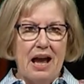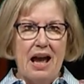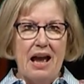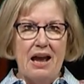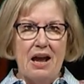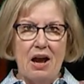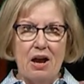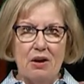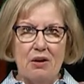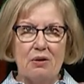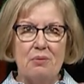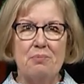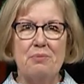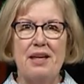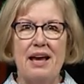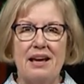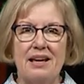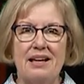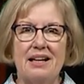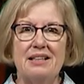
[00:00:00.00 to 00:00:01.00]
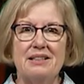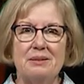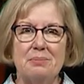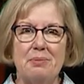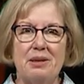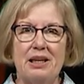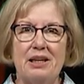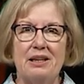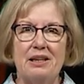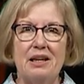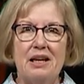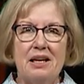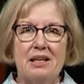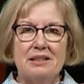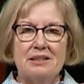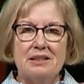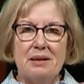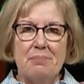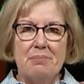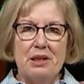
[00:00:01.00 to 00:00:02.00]
I hope that has been
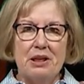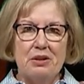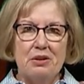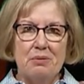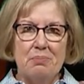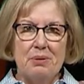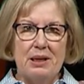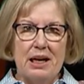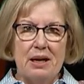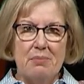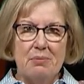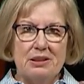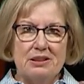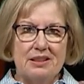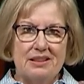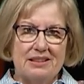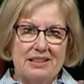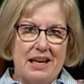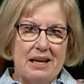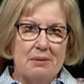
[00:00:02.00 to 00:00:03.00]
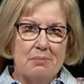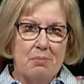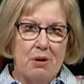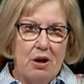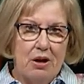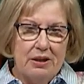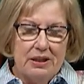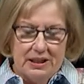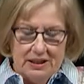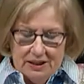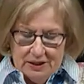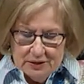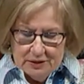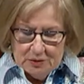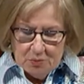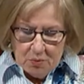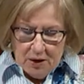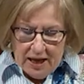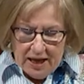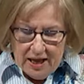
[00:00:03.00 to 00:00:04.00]
something you've been able to take part in
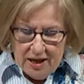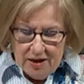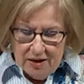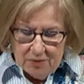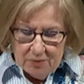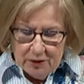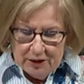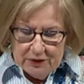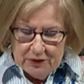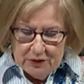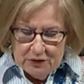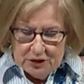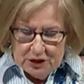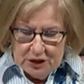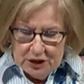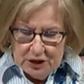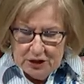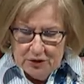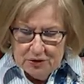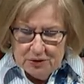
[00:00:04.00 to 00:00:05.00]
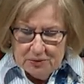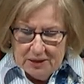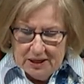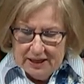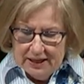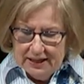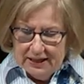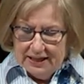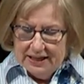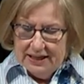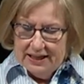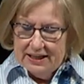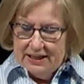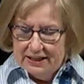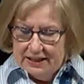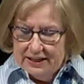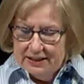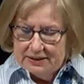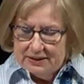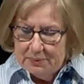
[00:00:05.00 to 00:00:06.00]
as well with your children. It
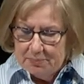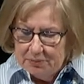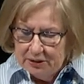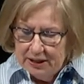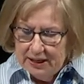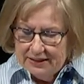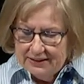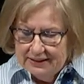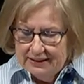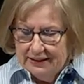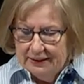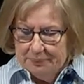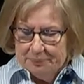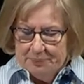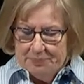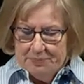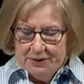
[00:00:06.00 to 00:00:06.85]
is a blessing.